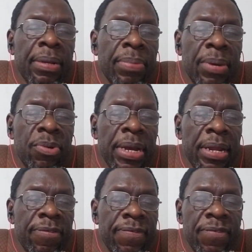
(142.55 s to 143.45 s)
Babu had
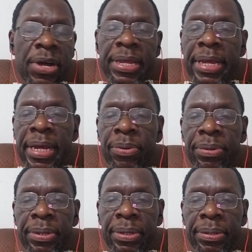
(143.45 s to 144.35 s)
a falling
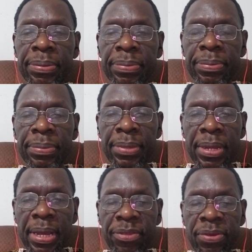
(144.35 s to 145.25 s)
out
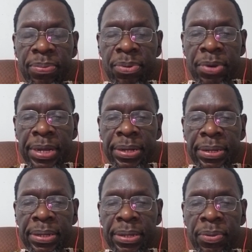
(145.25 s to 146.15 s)
at some point
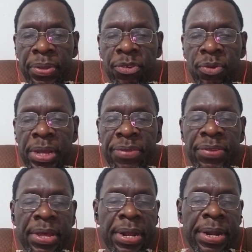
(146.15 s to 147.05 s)
with Julius
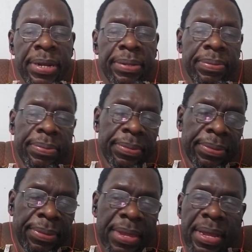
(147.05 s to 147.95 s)
Nyerere
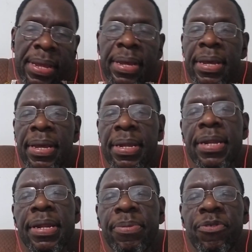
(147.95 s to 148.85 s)
and
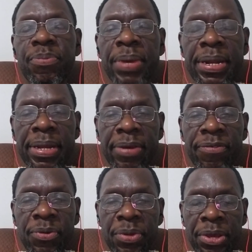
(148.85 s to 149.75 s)
ended up spending a
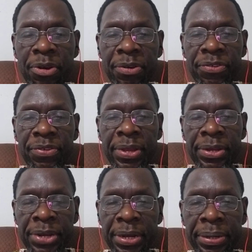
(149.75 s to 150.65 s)
few years in
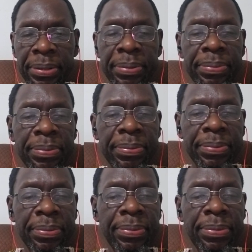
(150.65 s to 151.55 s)
jail
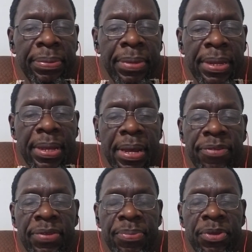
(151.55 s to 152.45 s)
and
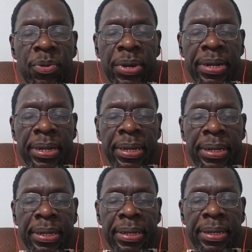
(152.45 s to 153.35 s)

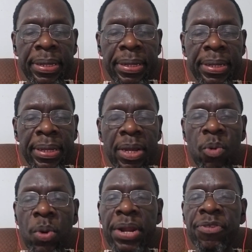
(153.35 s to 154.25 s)
subsequently
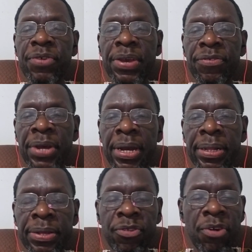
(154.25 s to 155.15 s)
went into exile.
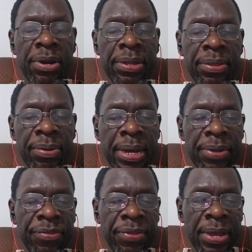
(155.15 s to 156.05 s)
He taught in the United
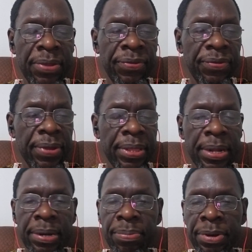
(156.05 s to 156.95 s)
States and then
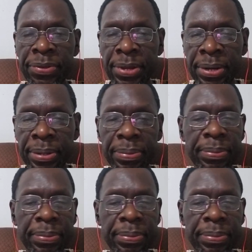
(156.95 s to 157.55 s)
in Britain.